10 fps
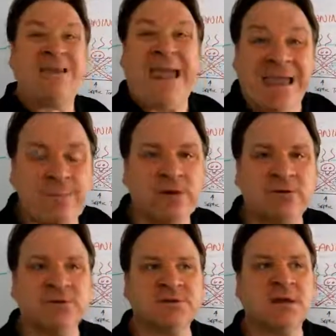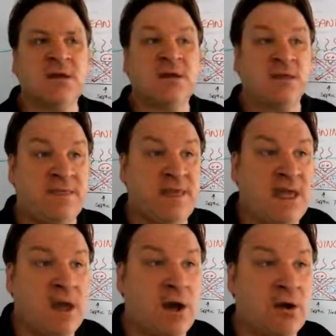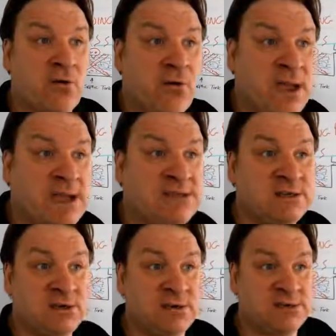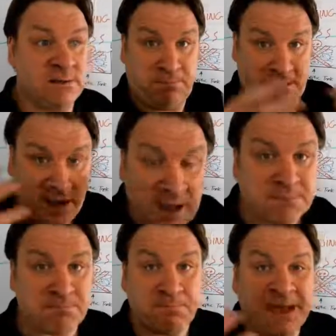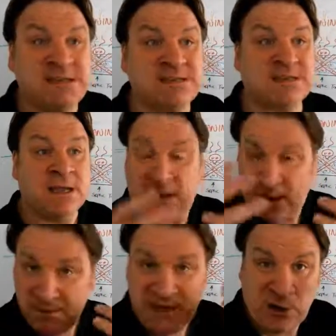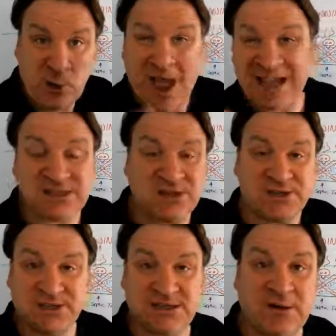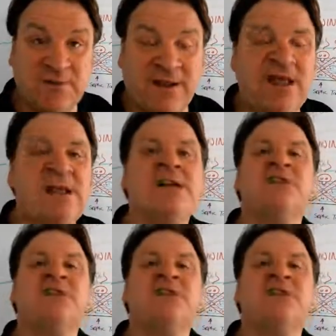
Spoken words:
chemicals, they are created using plant-based amino acids and stuff like that.